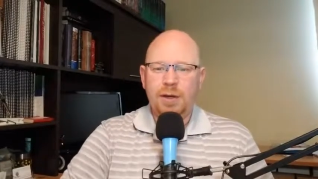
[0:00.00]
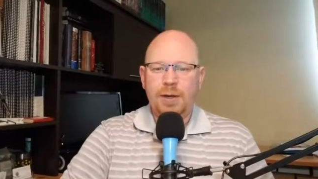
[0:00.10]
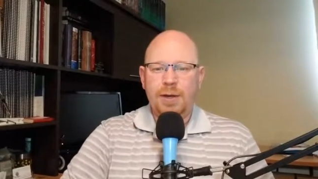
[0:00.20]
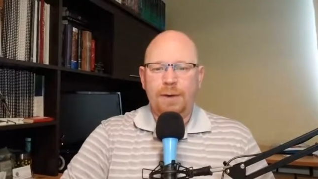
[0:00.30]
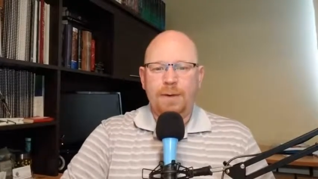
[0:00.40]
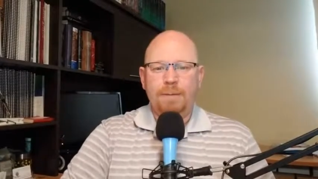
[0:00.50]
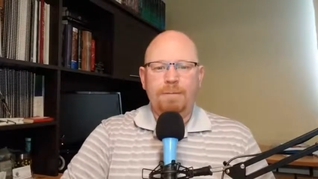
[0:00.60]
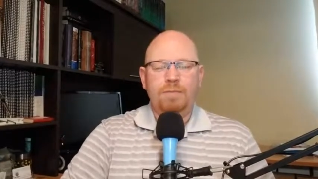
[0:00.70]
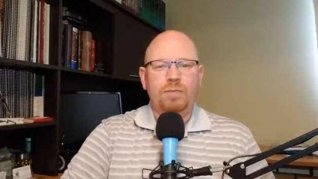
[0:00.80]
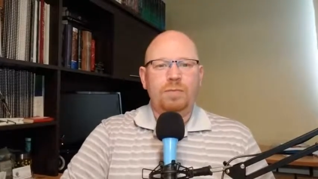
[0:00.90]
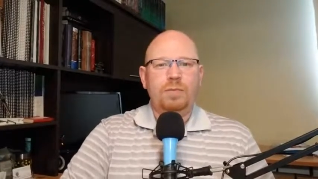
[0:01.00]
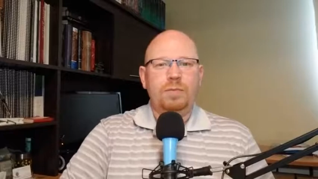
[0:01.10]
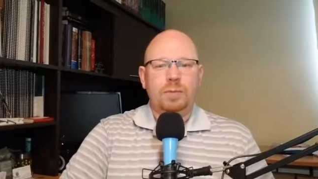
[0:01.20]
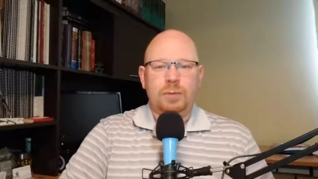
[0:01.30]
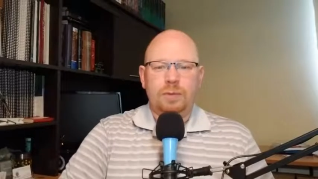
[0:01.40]

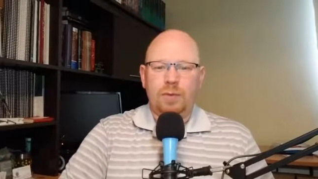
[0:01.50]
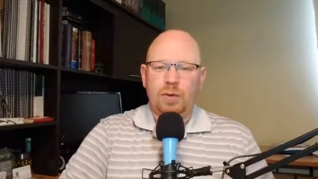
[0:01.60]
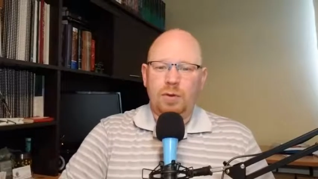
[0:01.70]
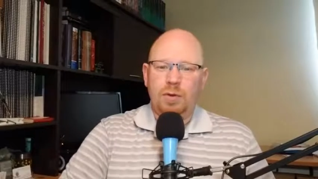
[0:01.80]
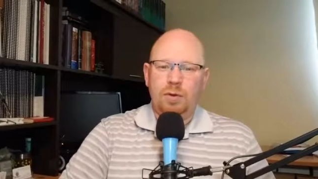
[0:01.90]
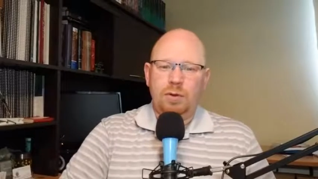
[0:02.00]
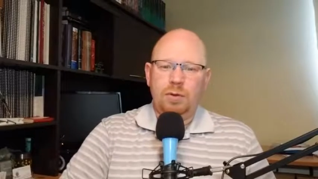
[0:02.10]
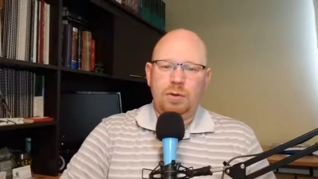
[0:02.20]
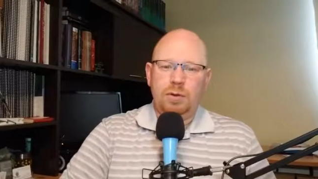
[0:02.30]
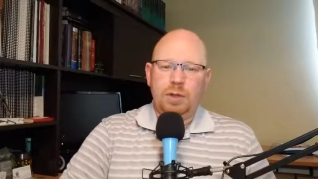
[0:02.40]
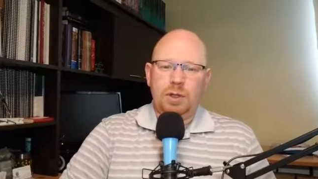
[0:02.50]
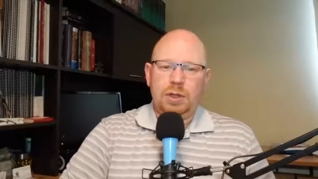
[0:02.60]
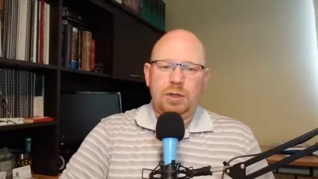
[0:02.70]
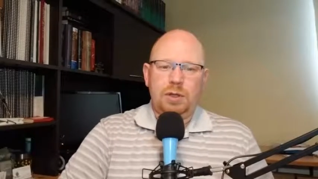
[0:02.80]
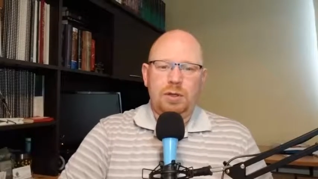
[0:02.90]

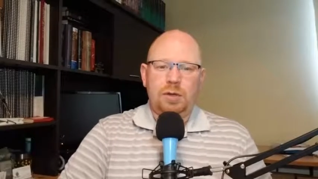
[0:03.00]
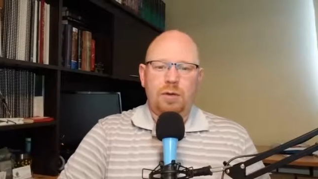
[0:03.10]
(silence)